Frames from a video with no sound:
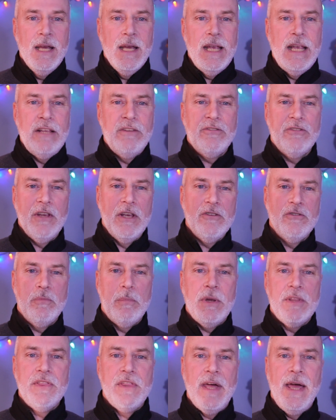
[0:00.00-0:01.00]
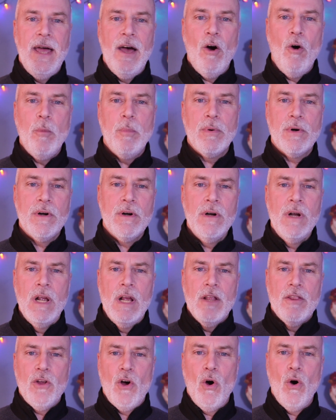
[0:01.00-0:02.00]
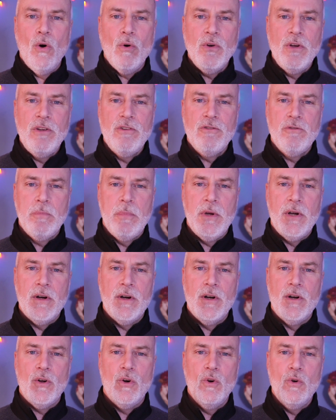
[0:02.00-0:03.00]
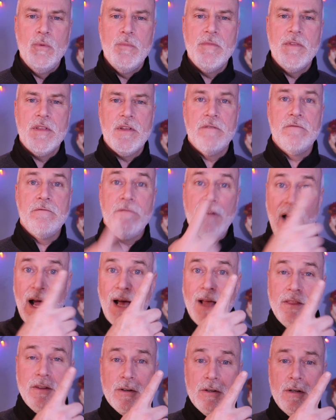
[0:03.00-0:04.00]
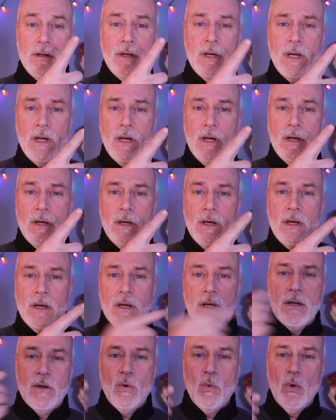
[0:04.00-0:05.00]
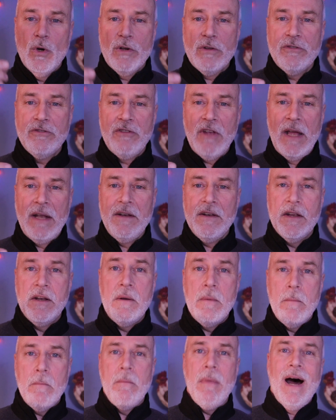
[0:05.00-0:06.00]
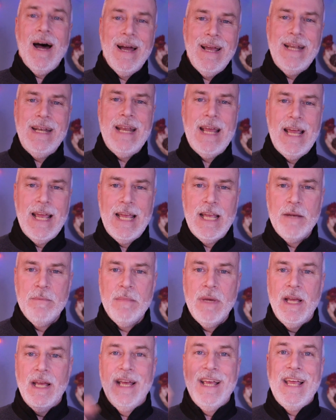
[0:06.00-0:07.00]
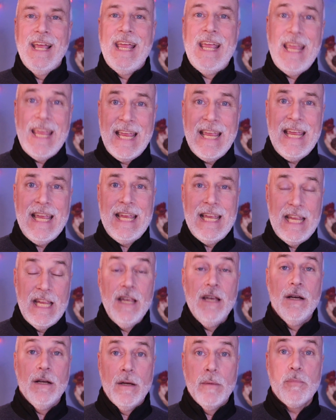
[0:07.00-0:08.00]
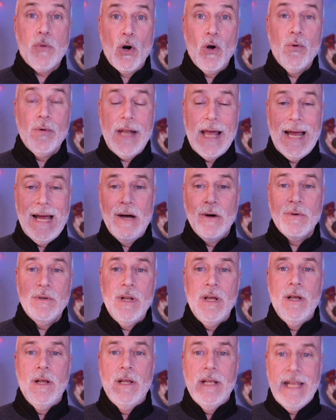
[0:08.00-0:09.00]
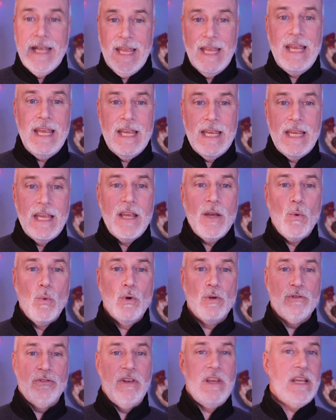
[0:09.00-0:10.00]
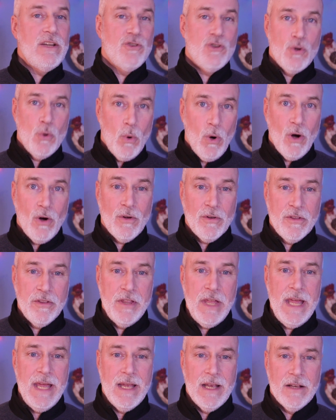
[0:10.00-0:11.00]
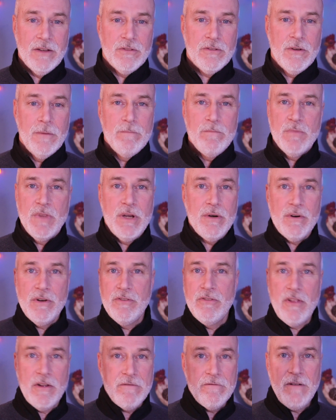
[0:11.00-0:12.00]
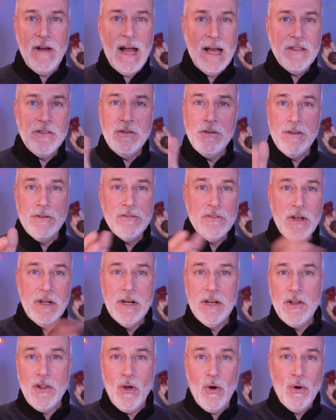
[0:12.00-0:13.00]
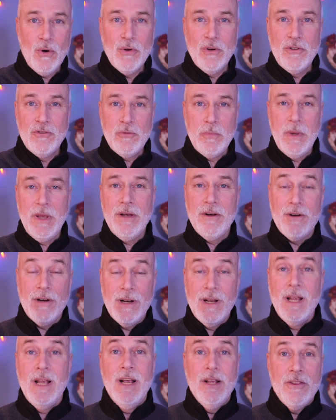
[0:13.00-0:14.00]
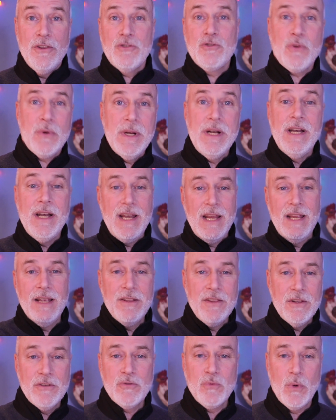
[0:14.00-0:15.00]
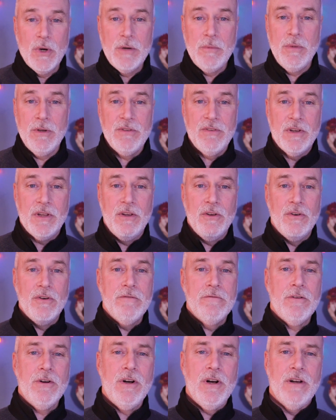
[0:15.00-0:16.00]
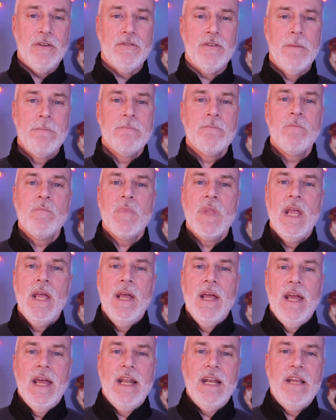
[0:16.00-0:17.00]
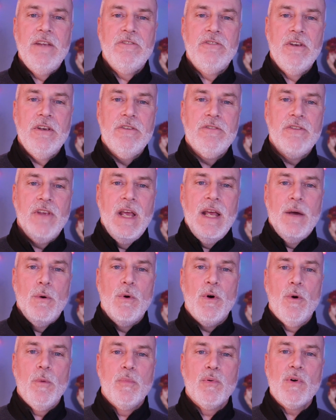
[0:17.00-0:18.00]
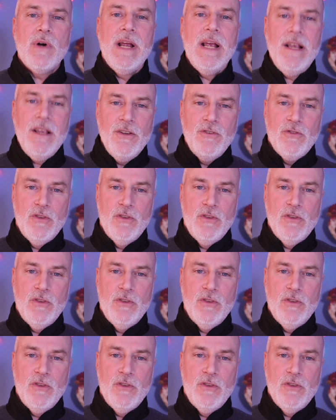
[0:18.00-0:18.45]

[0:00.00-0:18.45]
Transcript: He says, but the helper, the Holy Spirit, whom the Father will send in my name, he, pronoun, he will teach you all things. There is the Father, the Son, and the Holy Spirit, the Trinity, in this one particular verse. And he says, will bring